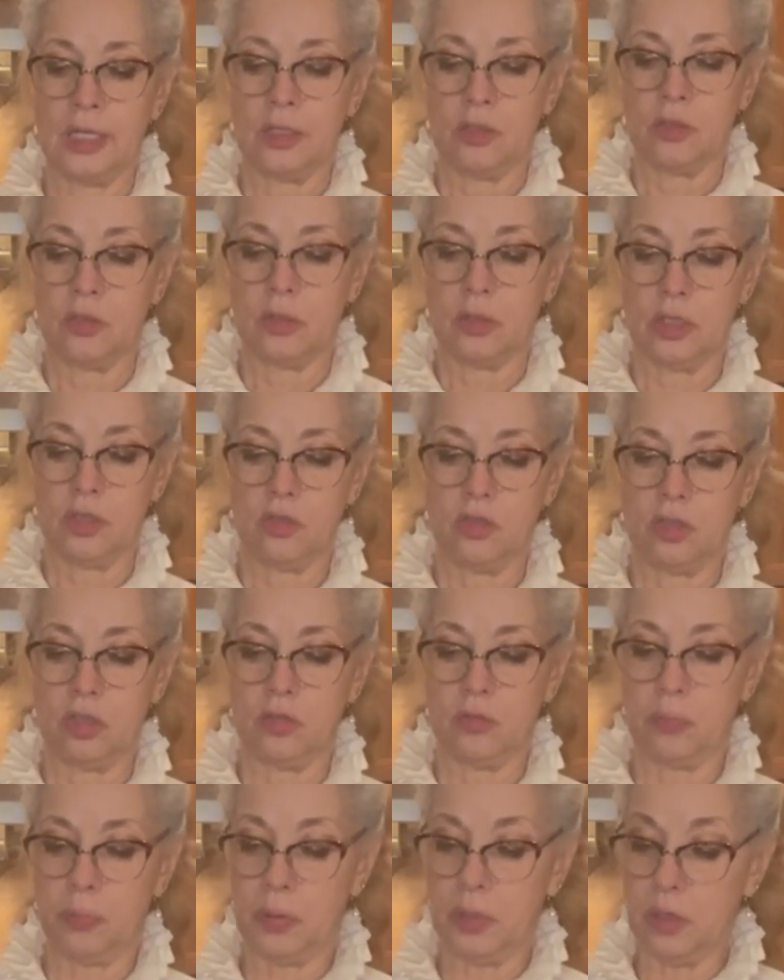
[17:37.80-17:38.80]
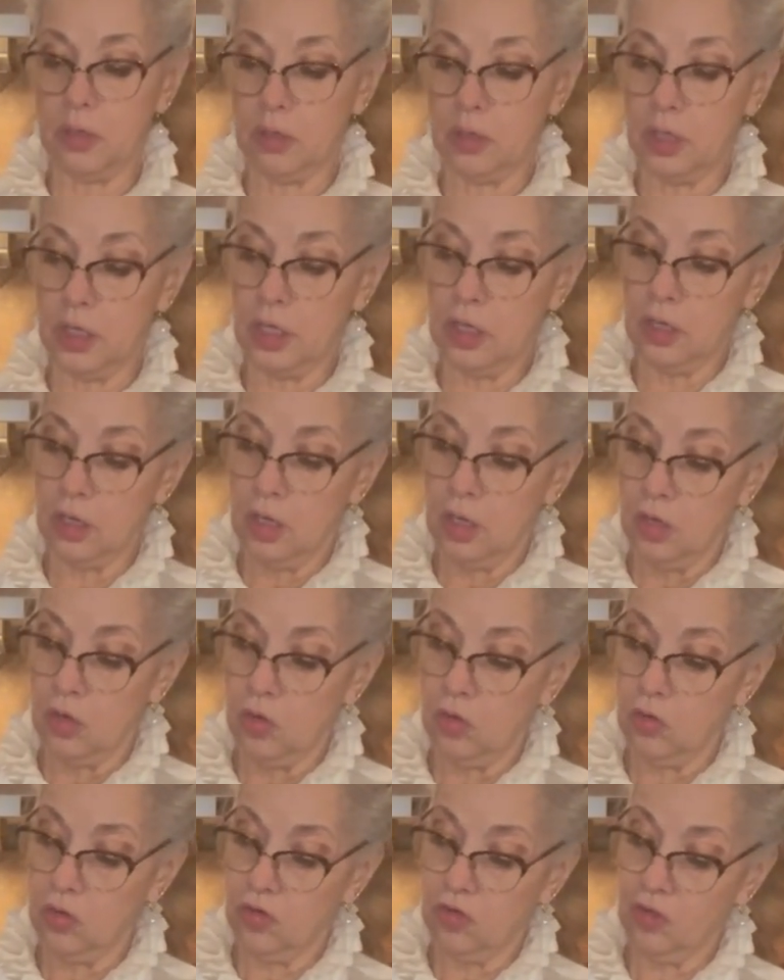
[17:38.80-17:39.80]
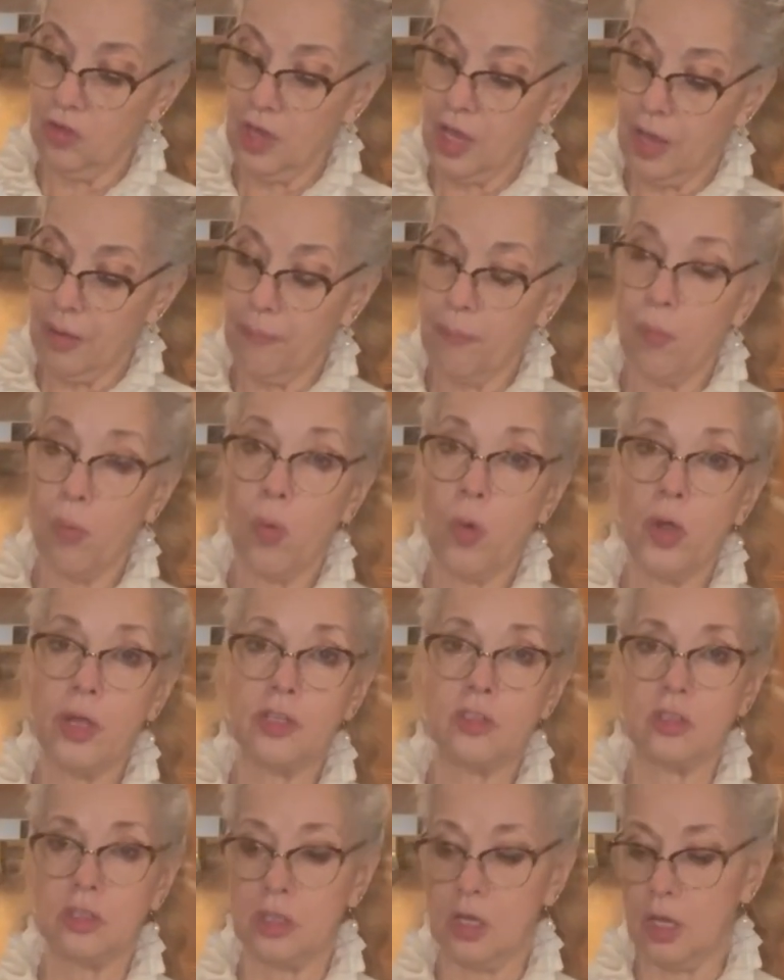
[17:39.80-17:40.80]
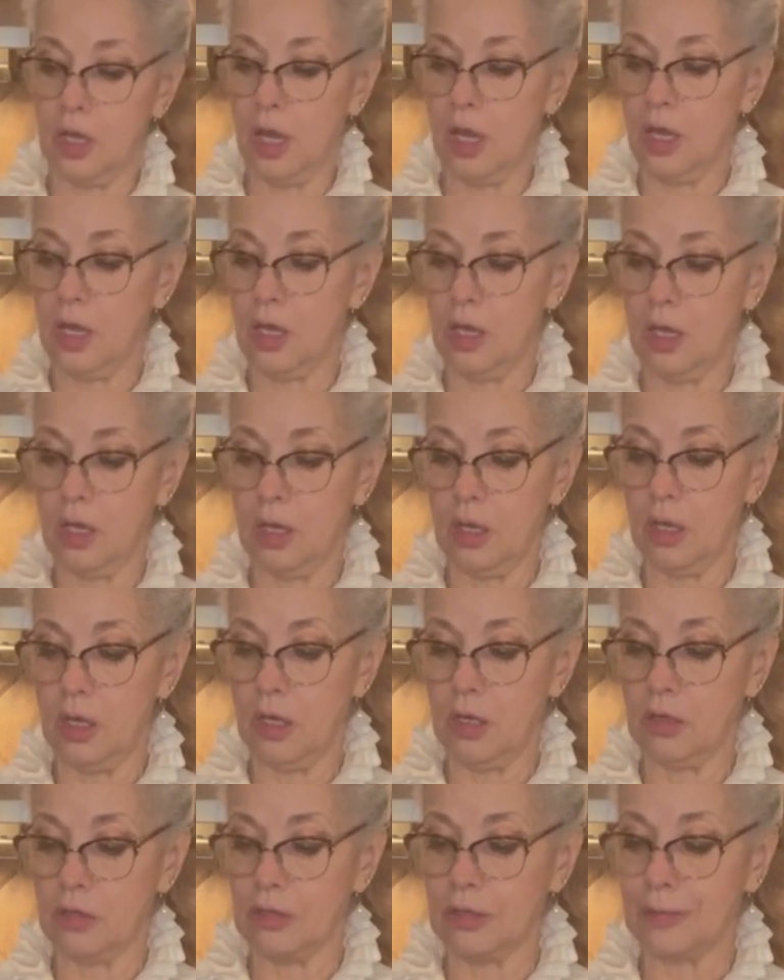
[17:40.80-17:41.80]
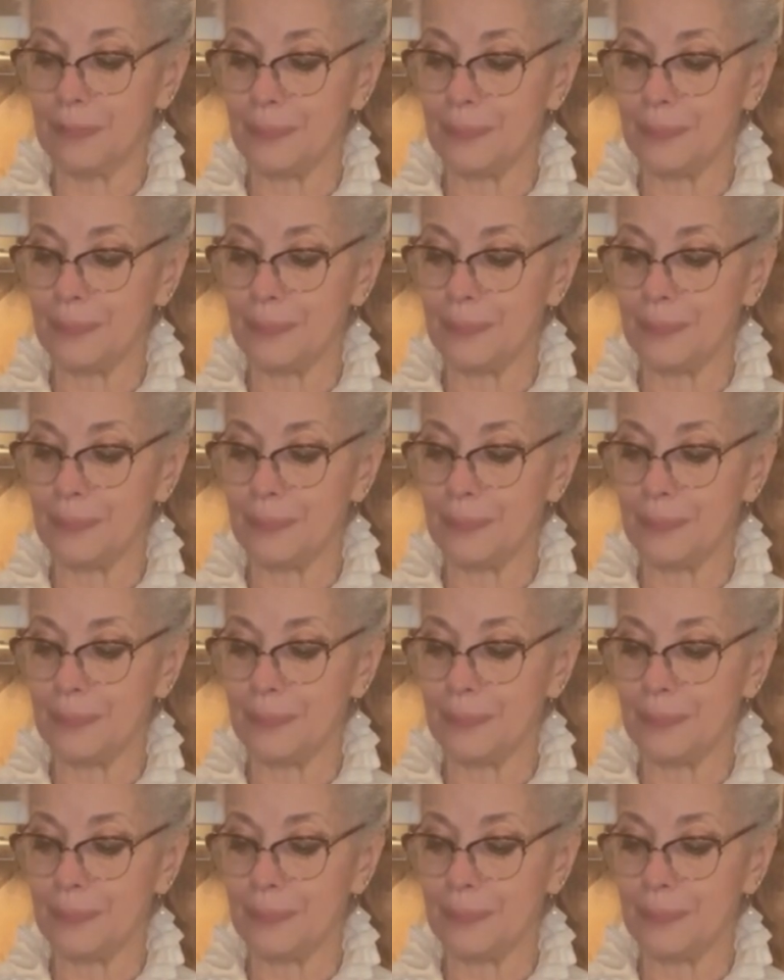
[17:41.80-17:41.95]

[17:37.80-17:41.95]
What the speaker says: So let's just peel it. You can see how moist the cake is.